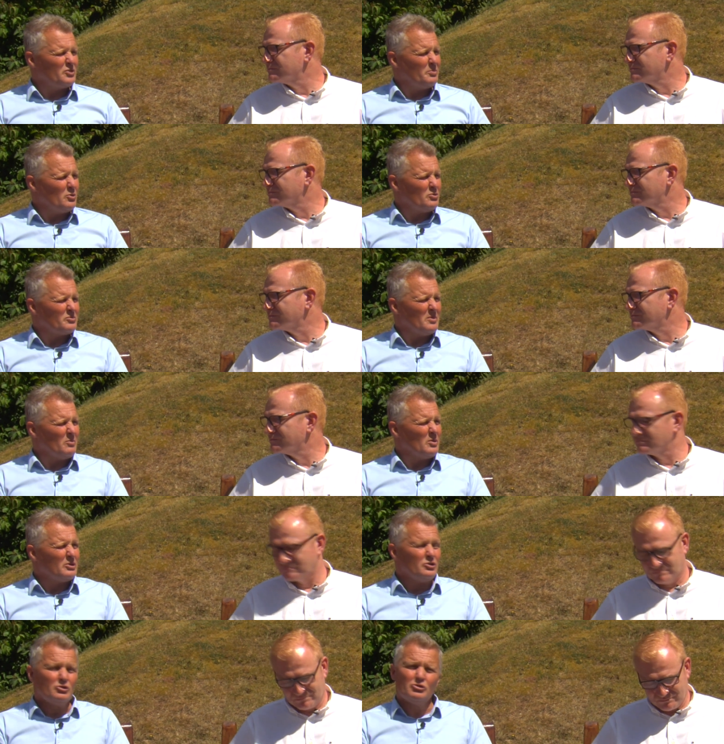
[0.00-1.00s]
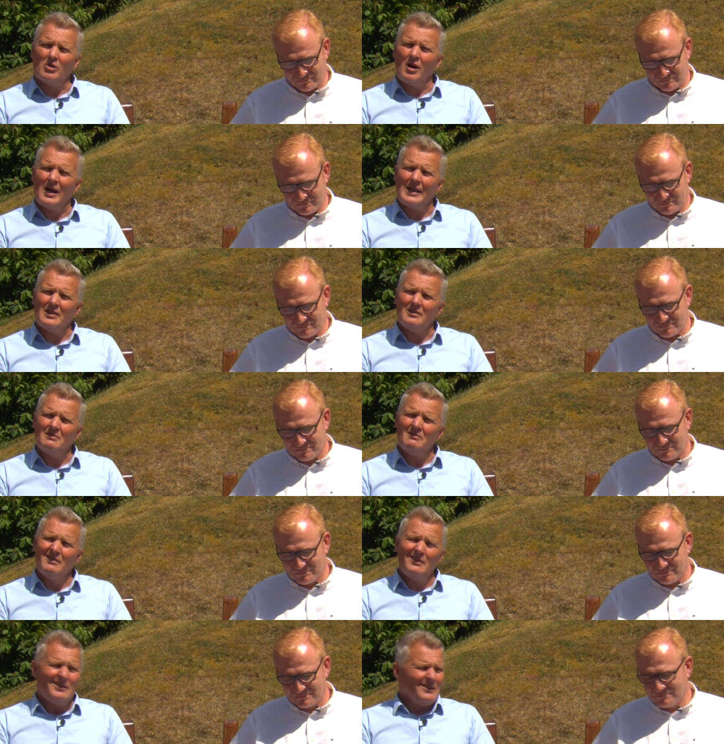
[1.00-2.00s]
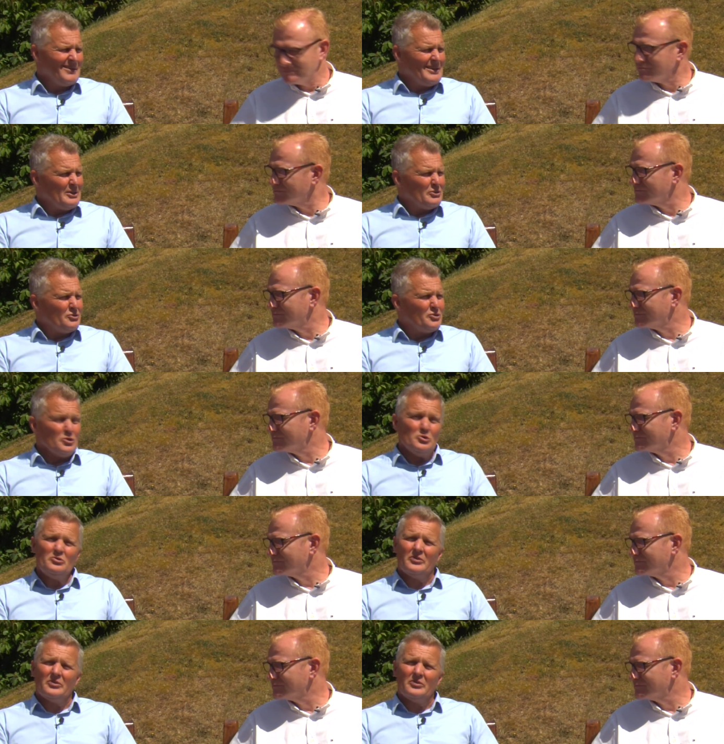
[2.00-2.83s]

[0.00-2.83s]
Speaker 1: a sportsman, which is try and do